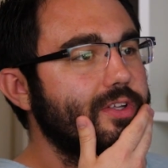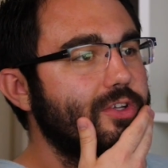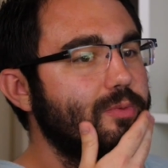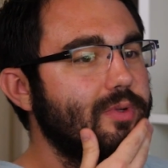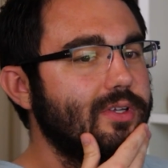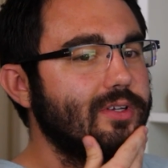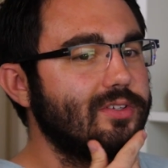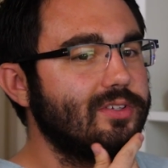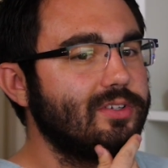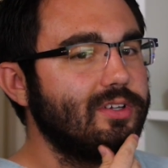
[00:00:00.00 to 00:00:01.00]
thing too,
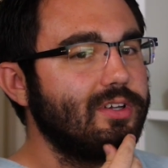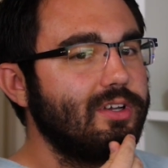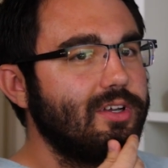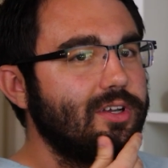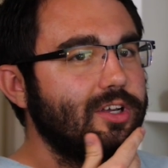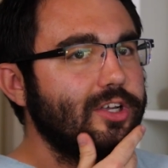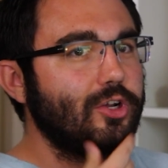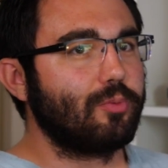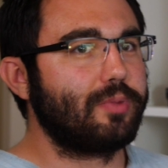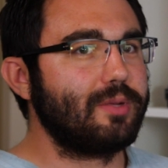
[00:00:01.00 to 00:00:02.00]
because,
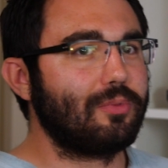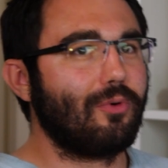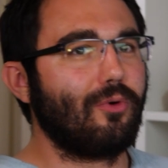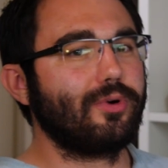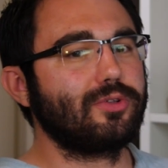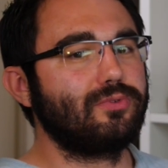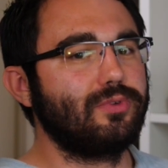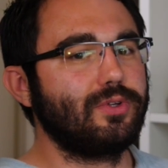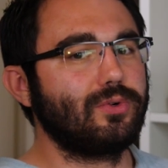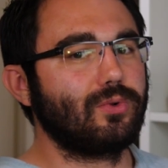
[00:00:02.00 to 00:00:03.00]
people always
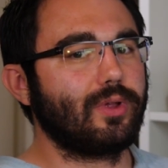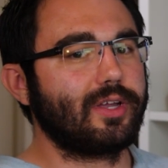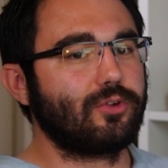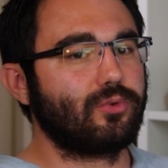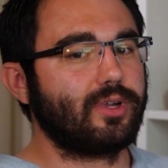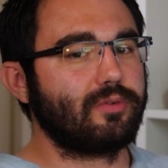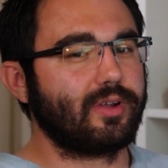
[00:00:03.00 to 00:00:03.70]
view like grief,